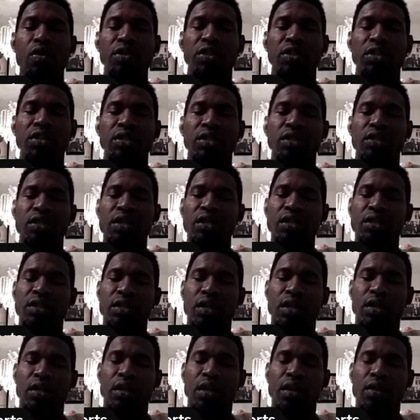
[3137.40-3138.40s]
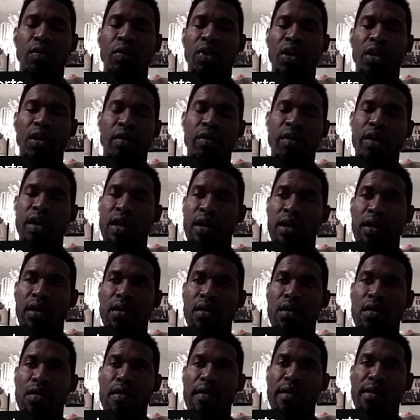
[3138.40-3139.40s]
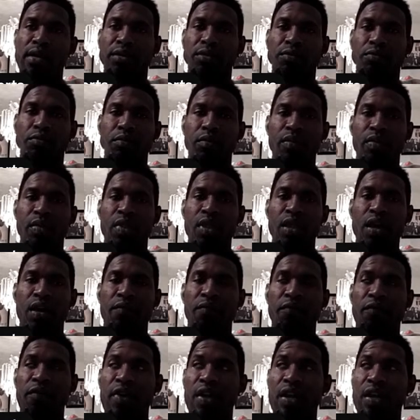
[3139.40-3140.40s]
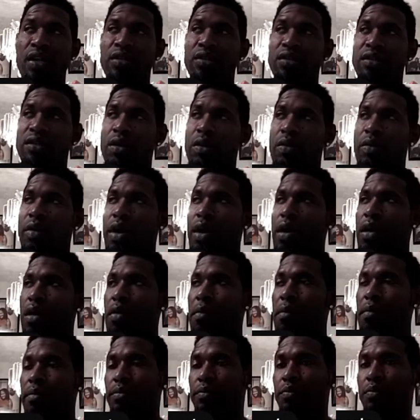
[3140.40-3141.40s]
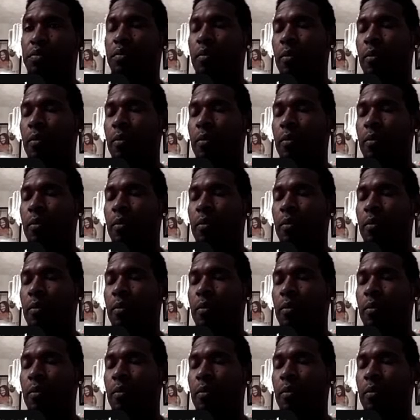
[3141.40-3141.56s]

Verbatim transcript: Coach is this under the weather right now. Not feeling so well.